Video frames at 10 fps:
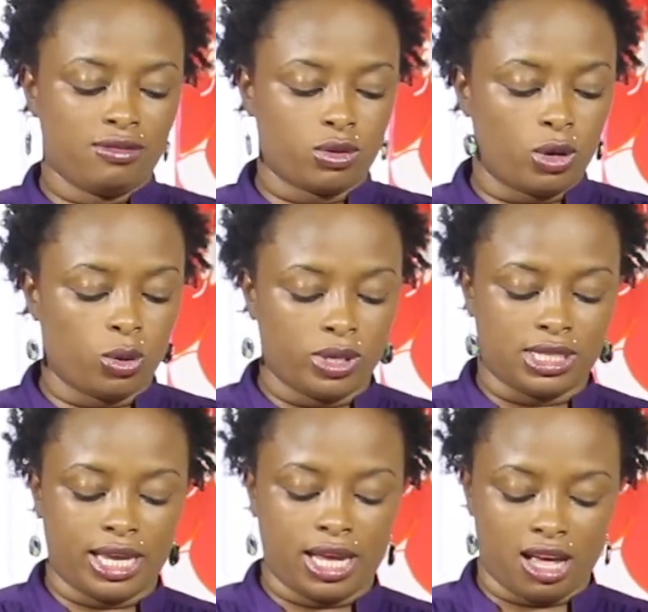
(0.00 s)
so I always
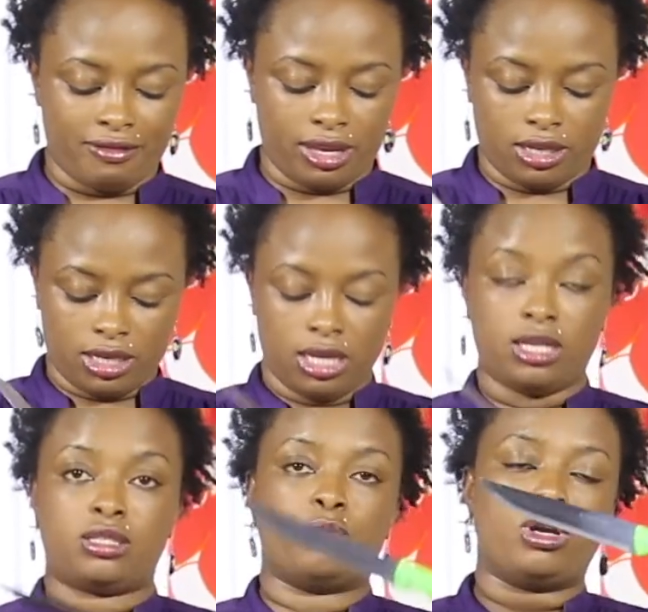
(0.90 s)
like having
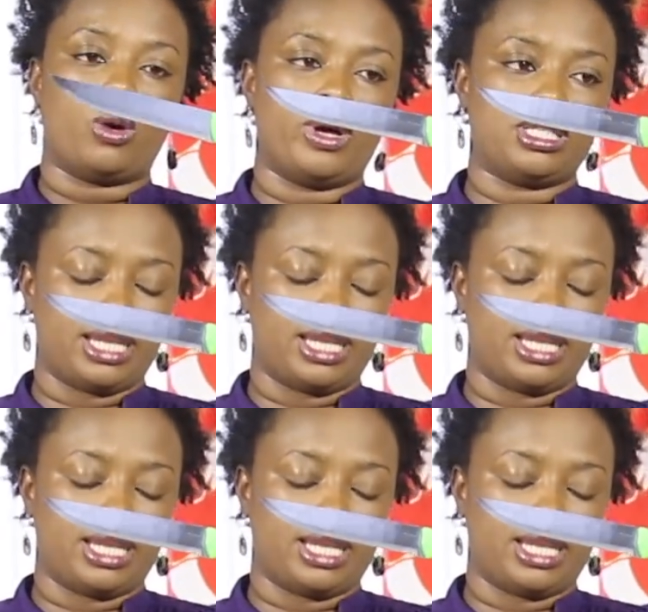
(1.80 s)
smaller ones